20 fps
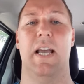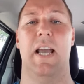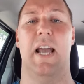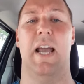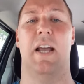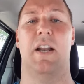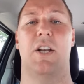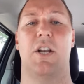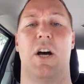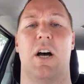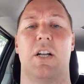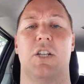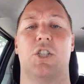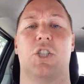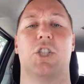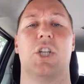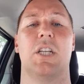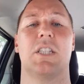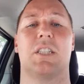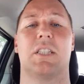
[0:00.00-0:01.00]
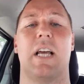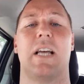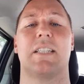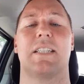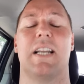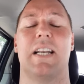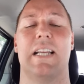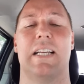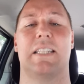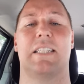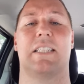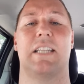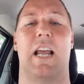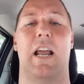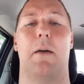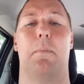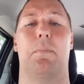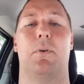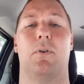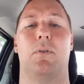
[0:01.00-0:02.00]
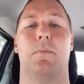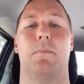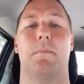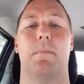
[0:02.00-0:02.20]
And uh, just as an example,